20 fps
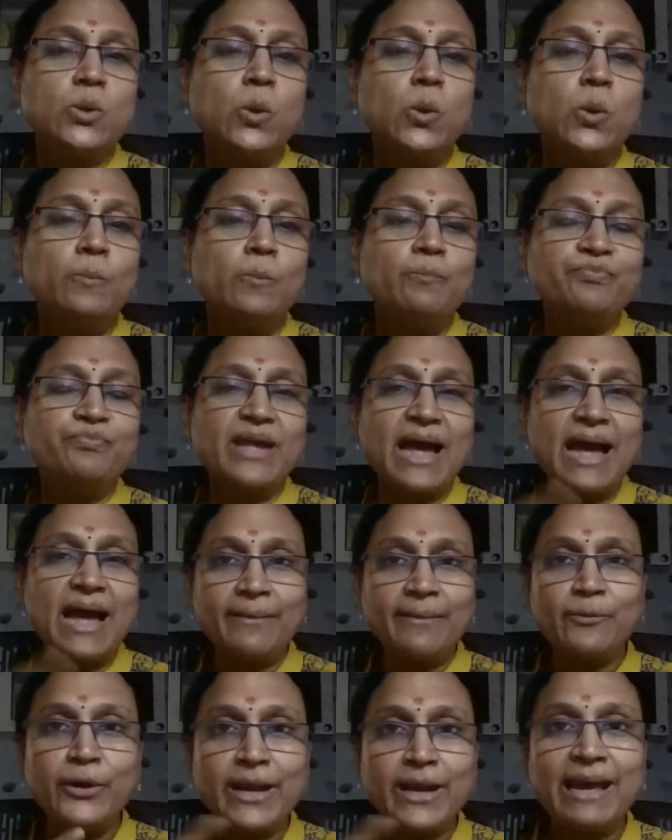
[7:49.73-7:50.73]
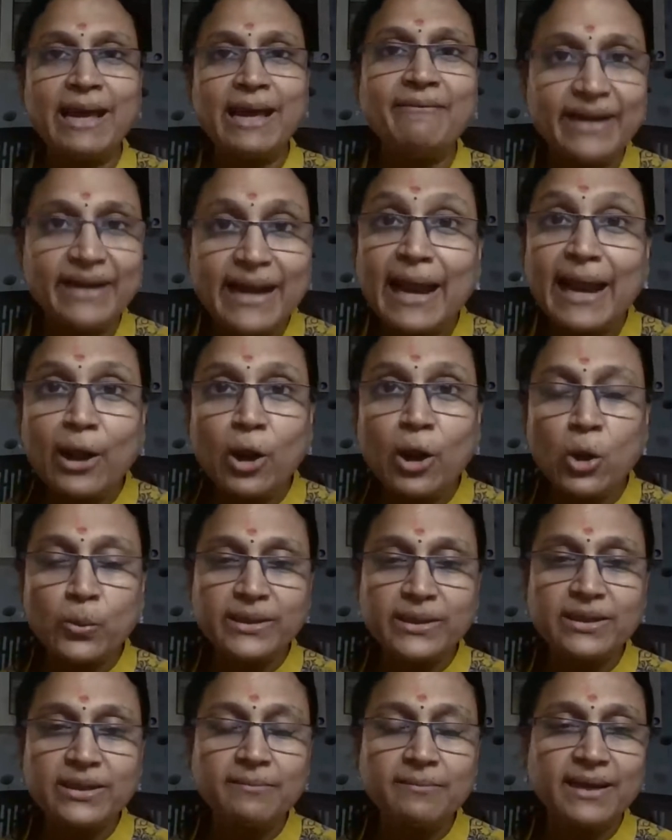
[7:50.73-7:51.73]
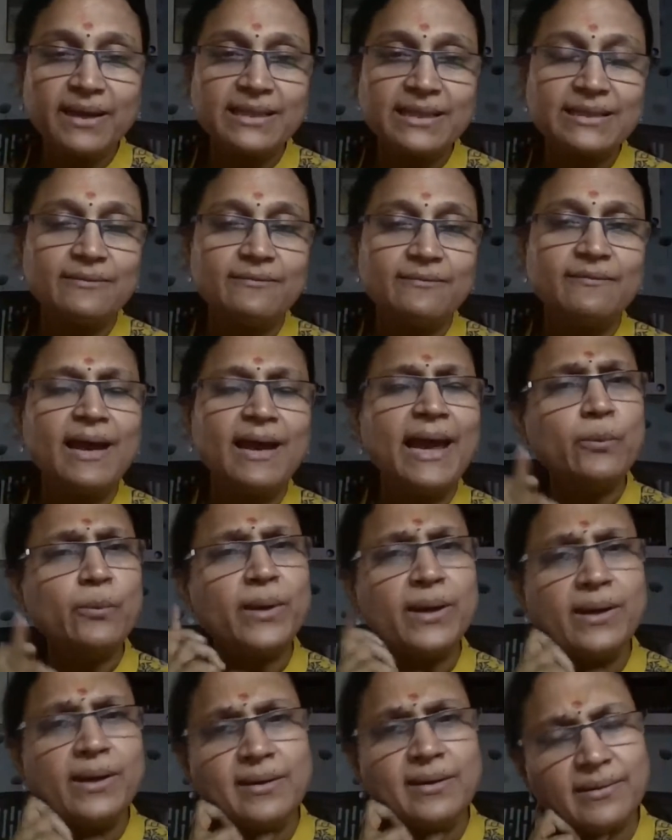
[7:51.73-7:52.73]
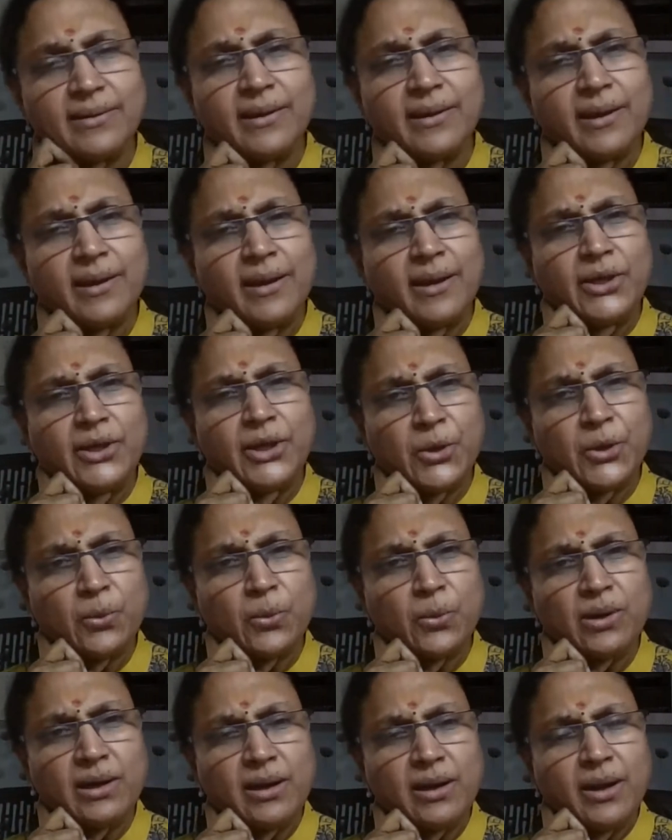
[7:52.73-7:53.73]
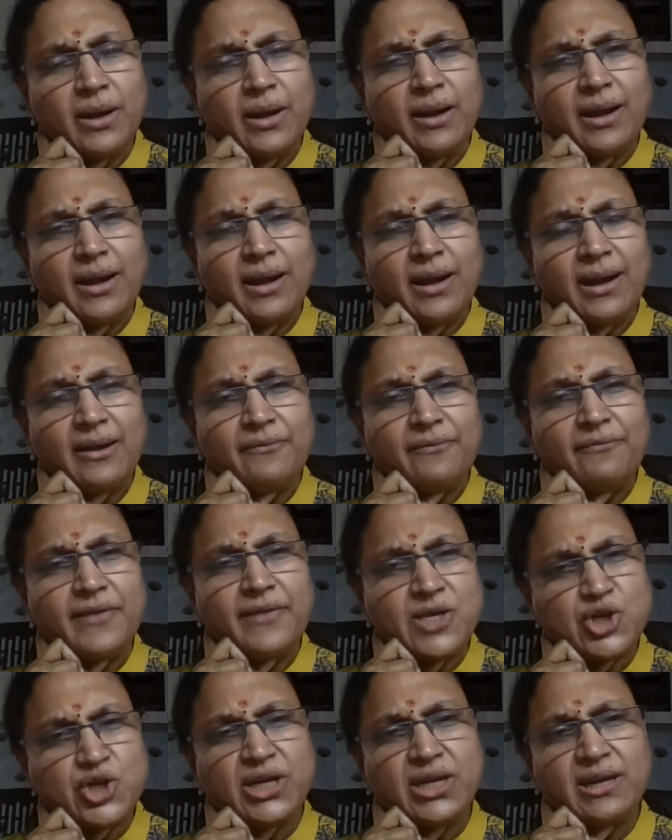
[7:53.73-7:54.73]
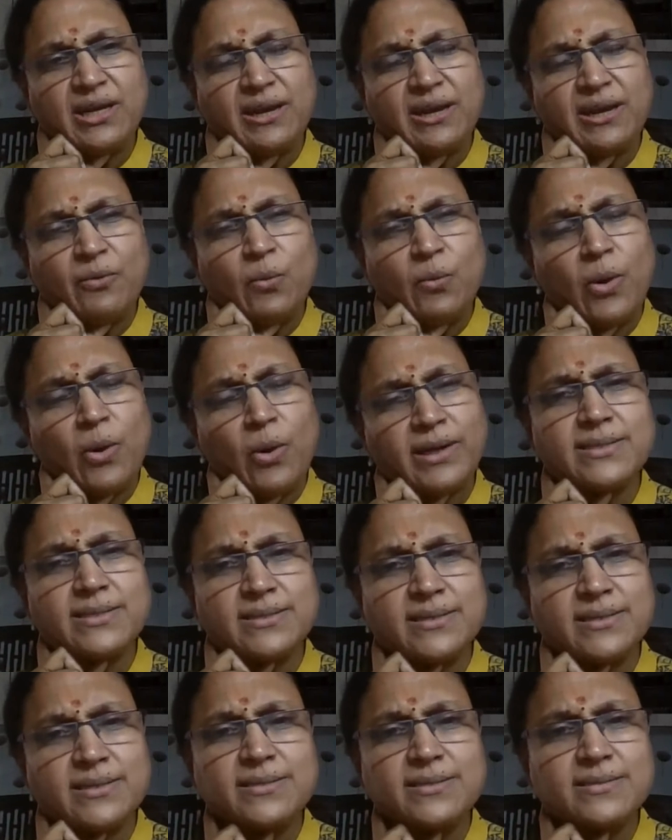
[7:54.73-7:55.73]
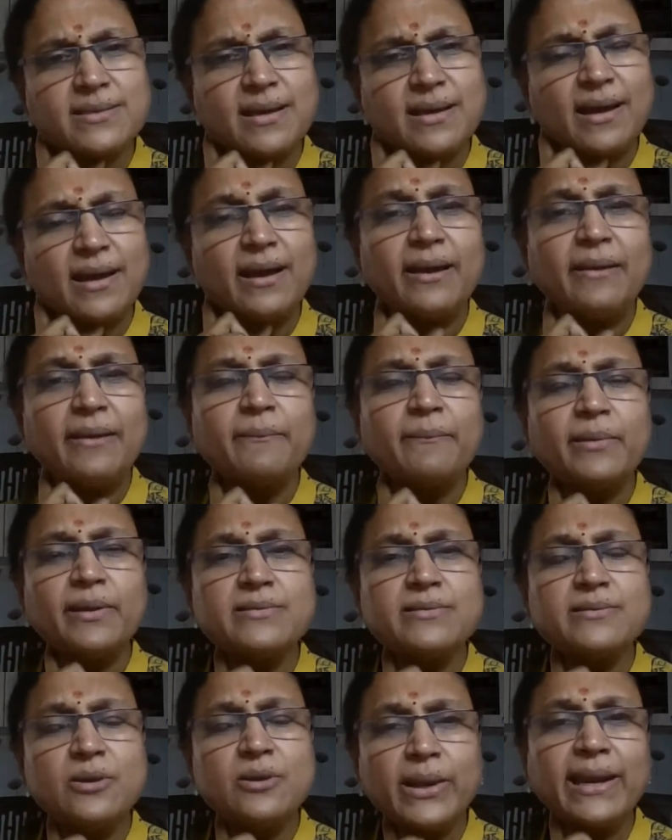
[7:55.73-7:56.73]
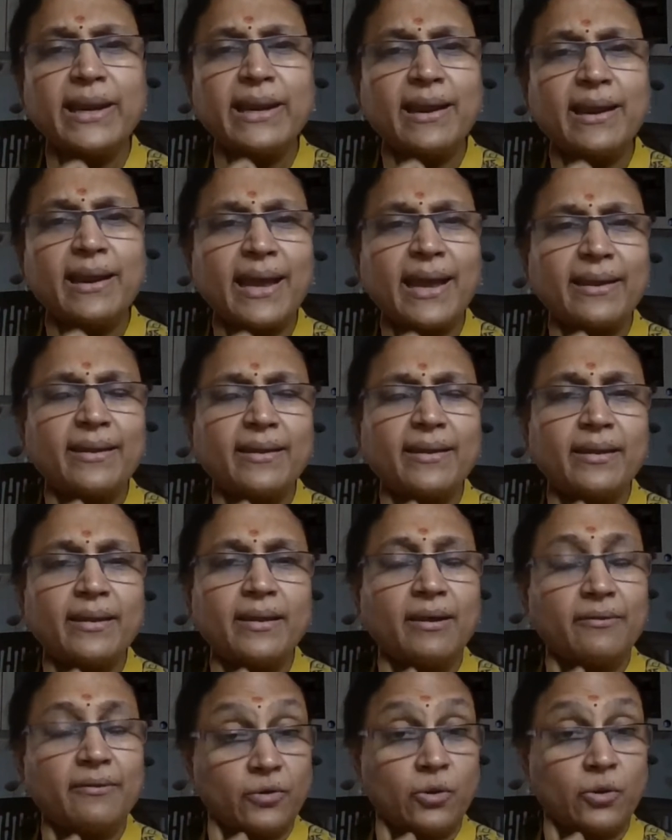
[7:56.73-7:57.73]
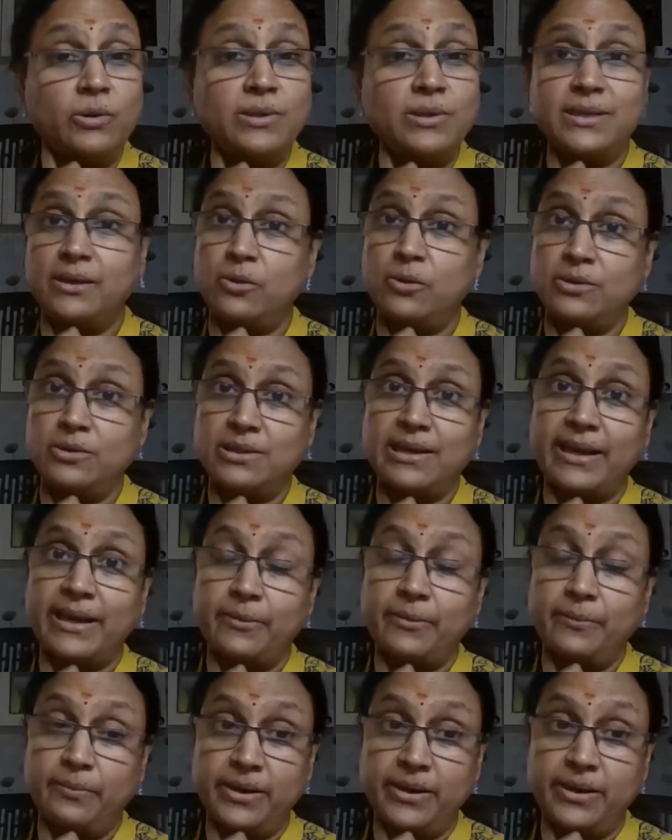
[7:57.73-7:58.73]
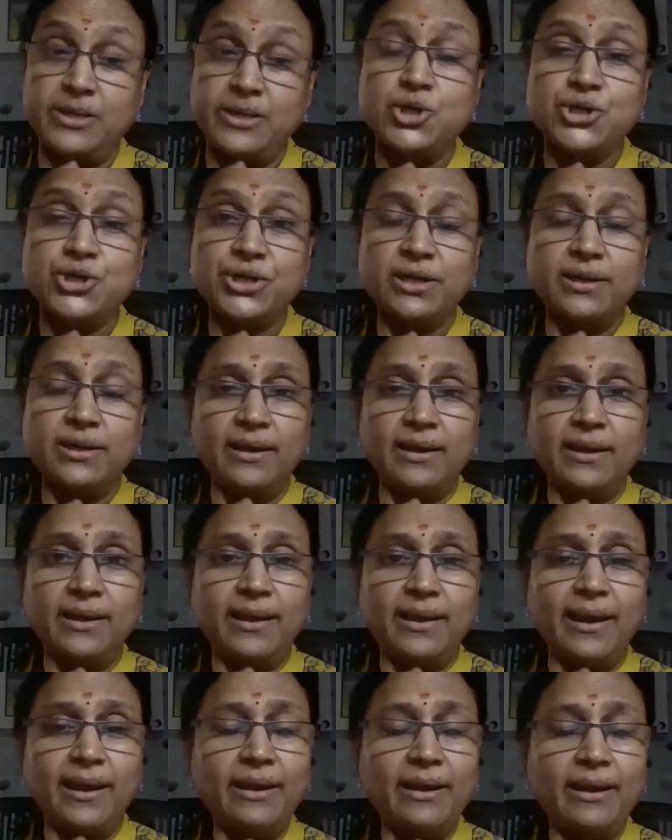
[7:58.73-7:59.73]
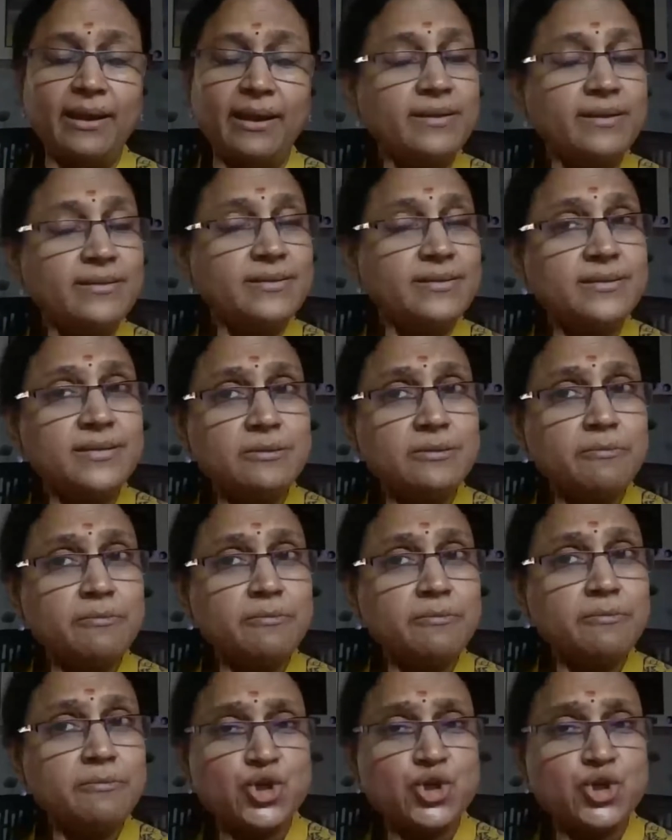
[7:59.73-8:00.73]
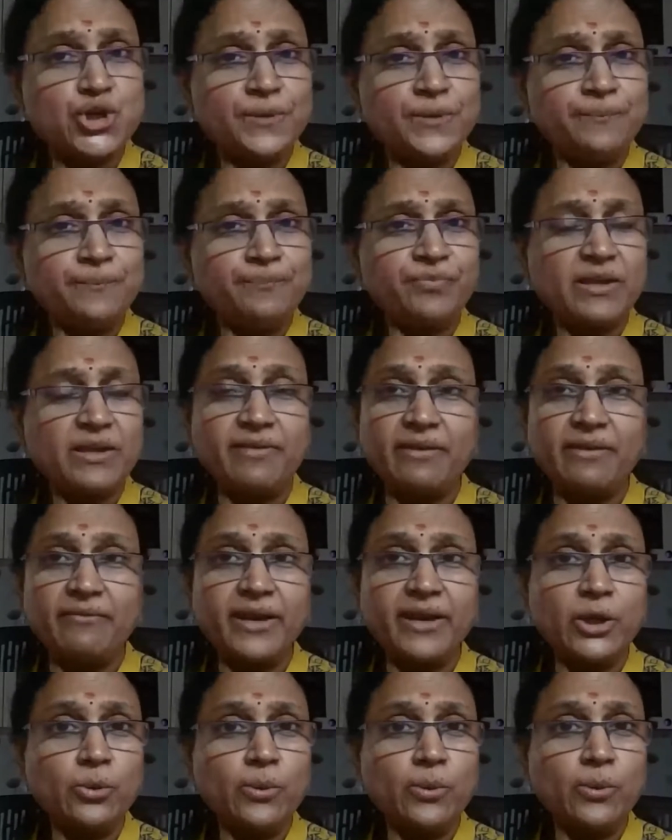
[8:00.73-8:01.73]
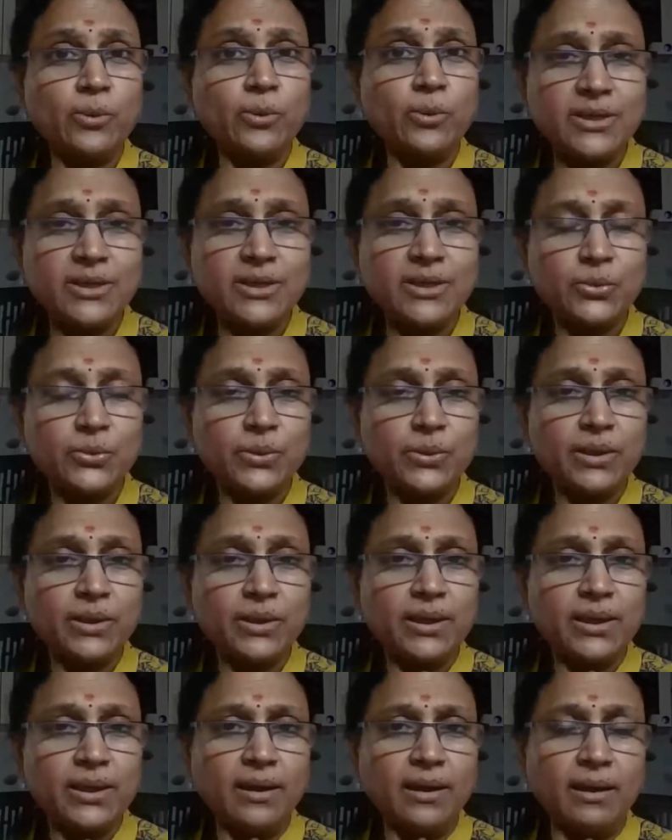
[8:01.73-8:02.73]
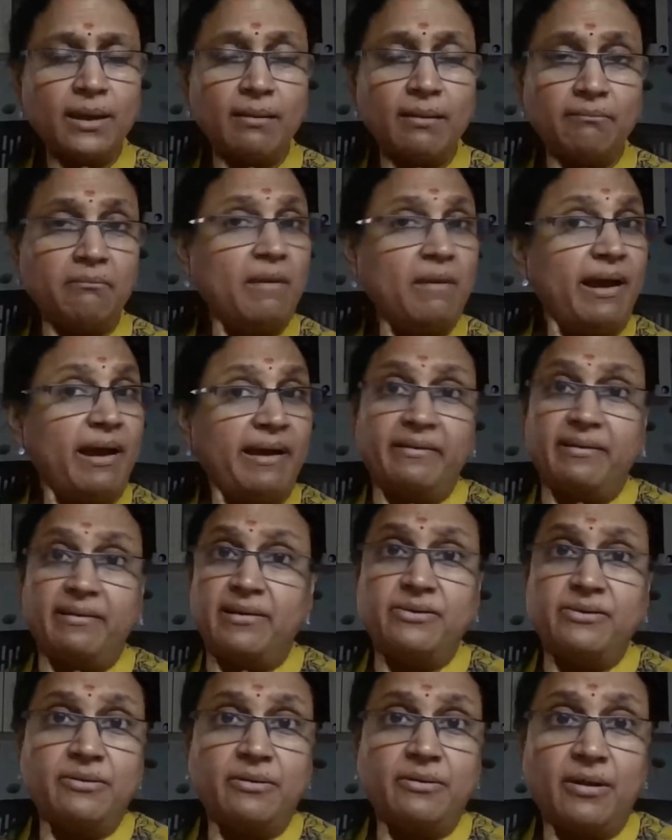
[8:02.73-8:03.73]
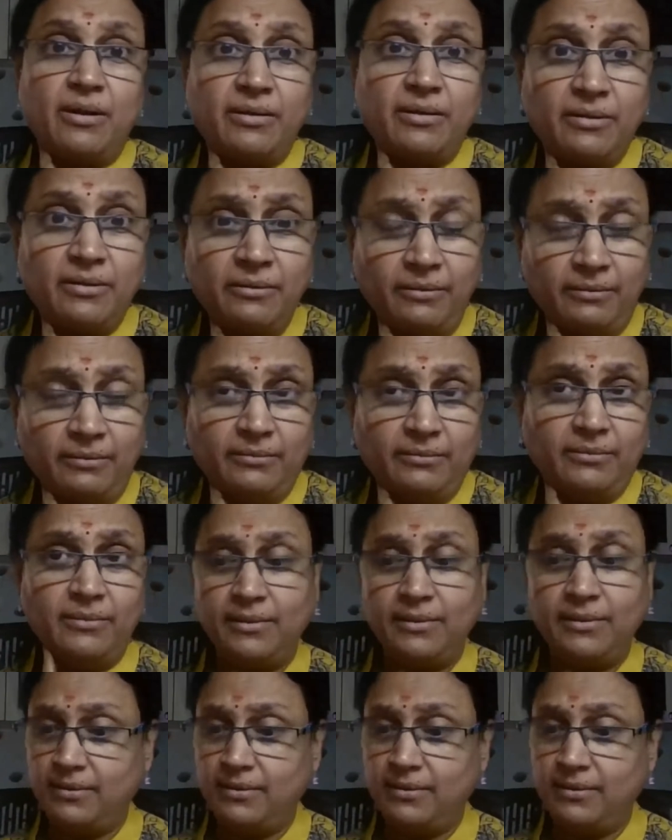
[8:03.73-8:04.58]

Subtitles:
So I'm going to have a dialogue within myself. I wonder, you know what, Vijay, what is this is looking like? Of course, it looks like a bridge. And is this bridge? If I were to ask you, I really do not know.